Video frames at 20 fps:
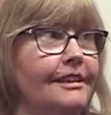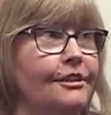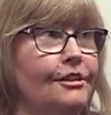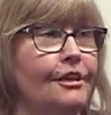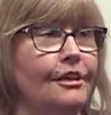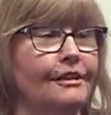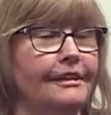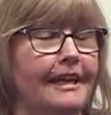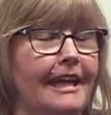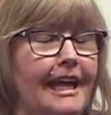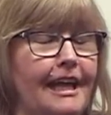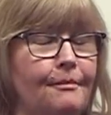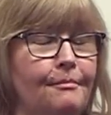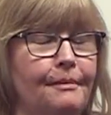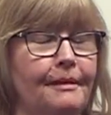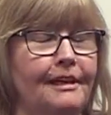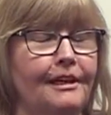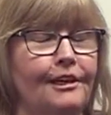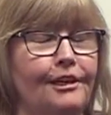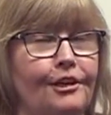Young KB
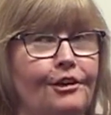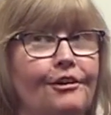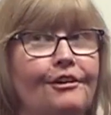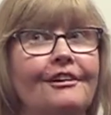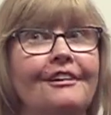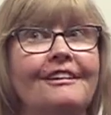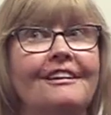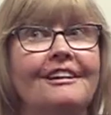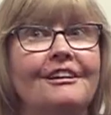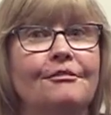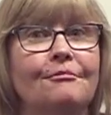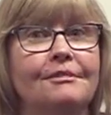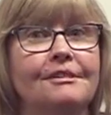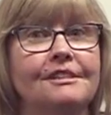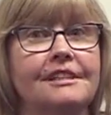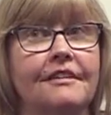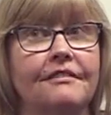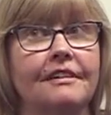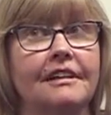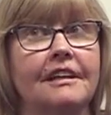here
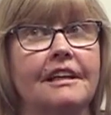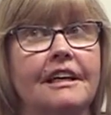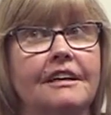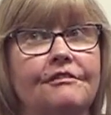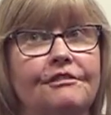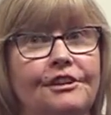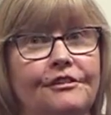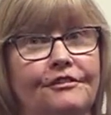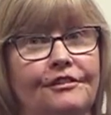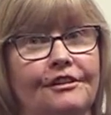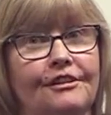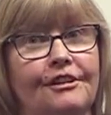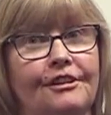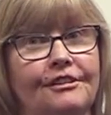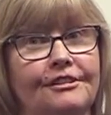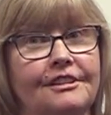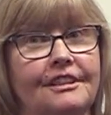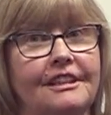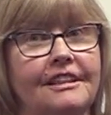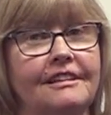was having a lot of
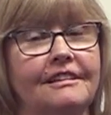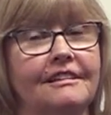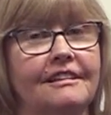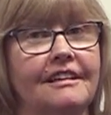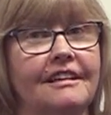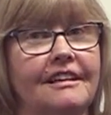difficulty.